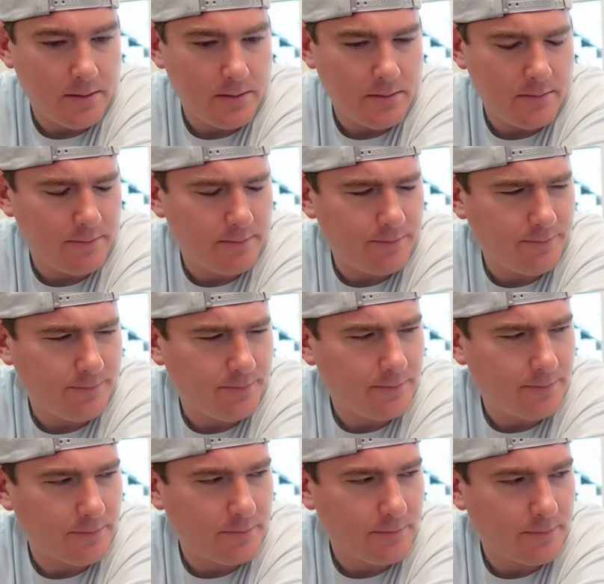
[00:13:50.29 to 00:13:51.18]

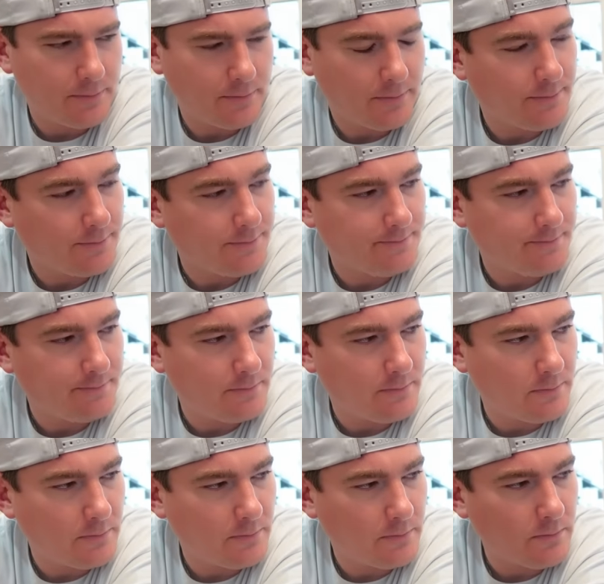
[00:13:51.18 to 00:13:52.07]

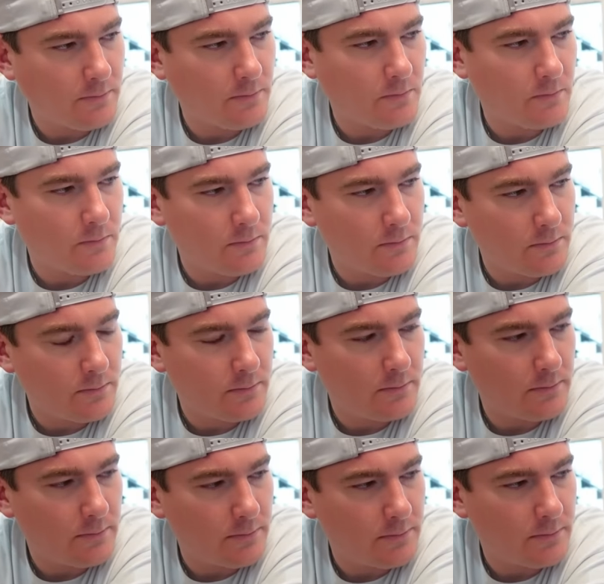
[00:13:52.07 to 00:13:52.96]

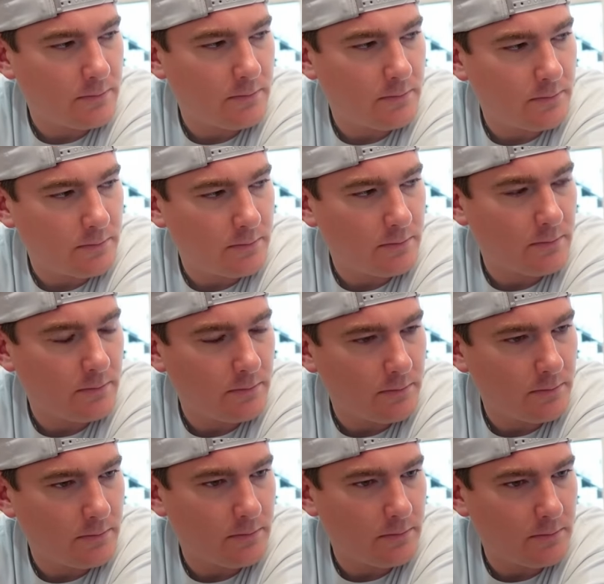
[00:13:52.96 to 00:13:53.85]

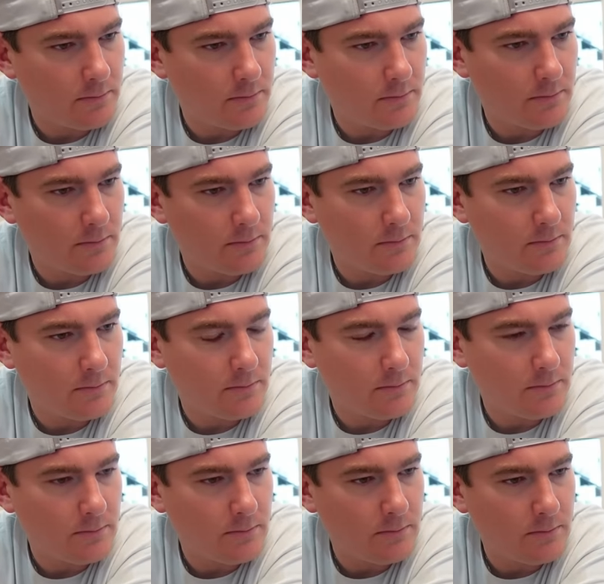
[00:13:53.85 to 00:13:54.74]

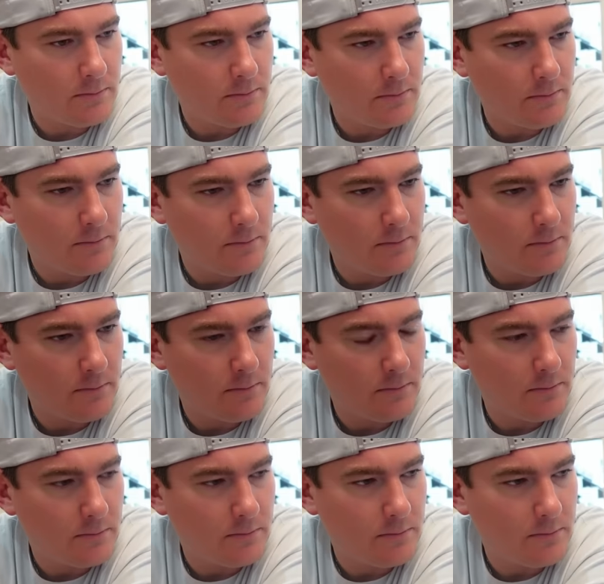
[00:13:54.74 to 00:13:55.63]

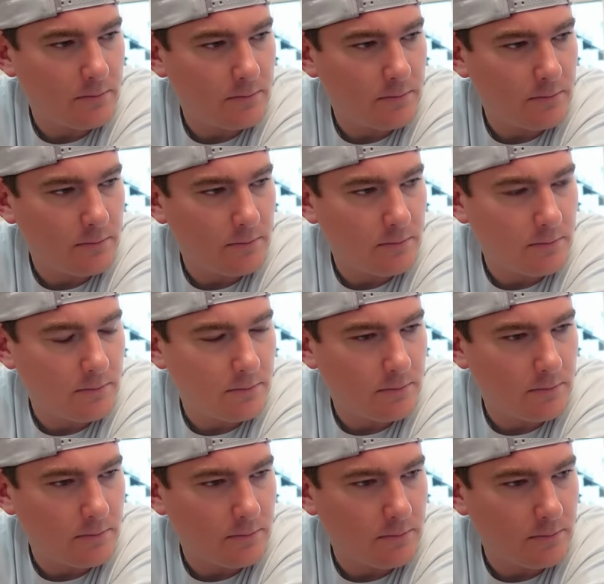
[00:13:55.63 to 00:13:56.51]

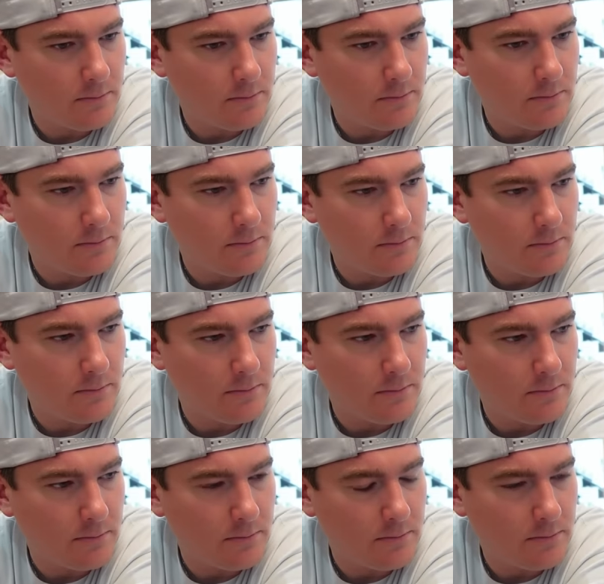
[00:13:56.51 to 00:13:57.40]
This person isn't speaking.